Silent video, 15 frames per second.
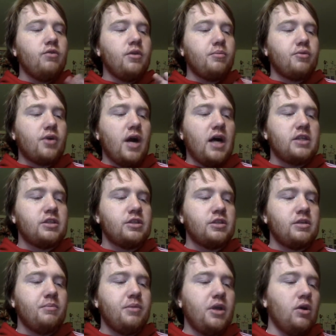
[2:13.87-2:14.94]
the process,
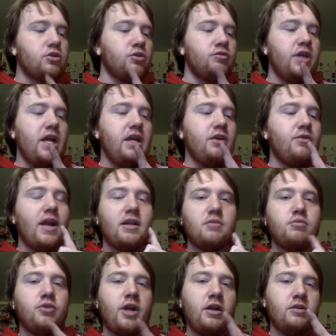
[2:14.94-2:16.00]
Embiid, also Danny Green at the
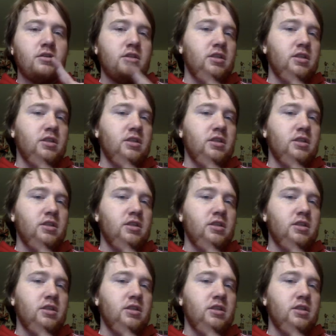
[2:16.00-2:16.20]
point out uh,